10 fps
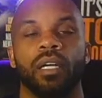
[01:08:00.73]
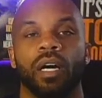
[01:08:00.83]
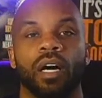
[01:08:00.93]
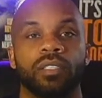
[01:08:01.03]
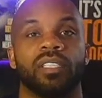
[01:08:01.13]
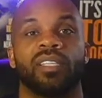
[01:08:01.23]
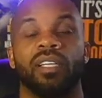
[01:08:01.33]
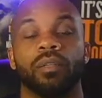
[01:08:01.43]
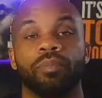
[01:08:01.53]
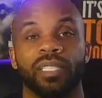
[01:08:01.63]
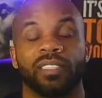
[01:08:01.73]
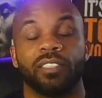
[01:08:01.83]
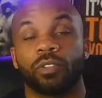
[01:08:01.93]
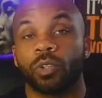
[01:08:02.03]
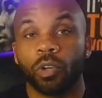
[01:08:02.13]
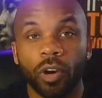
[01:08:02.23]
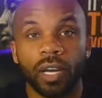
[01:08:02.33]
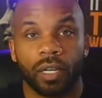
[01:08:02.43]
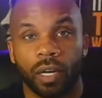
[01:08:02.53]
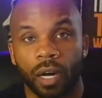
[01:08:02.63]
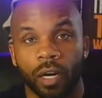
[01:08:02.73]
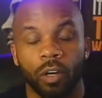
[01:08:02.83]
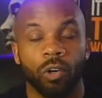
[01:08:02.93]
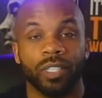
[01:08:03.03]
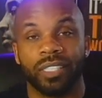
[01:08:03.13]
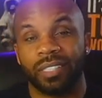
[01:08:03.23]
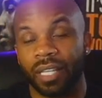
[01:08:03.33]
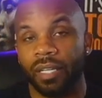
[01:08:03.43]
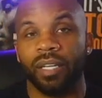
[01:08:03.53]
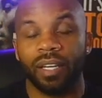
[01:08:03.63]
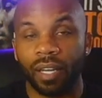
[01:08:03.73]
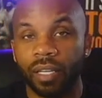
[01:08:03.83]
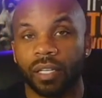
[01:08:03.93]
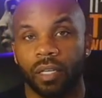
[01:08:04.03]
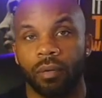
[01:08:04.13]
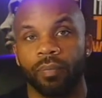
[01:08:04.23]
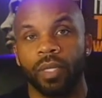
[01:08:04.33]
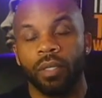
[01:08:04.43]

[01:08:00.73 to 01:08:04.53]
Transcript: unsecured business credit card or stated income